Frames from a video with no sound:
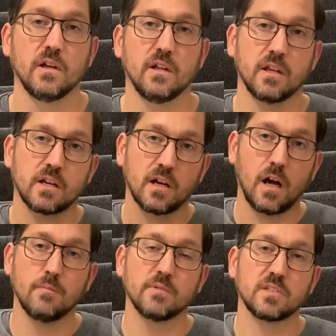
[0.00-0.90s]
that
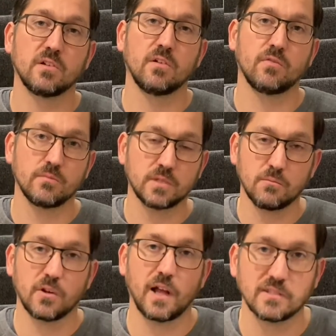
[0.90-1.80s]
comes from
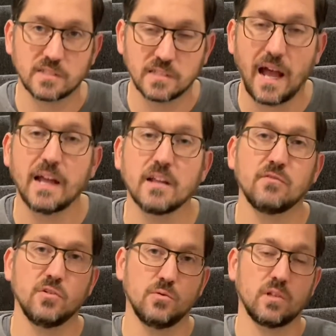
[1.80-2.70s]
someone outside
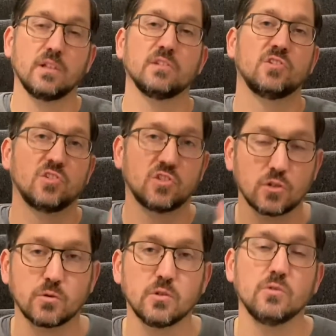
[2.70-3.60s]
of you that is
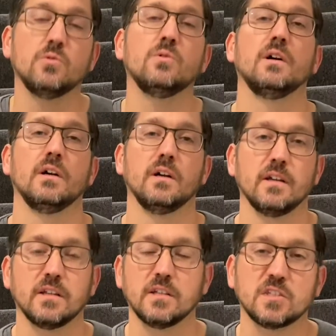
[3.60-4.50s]
true,
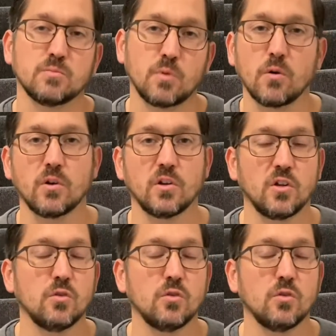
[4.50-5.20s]
that is spoken to you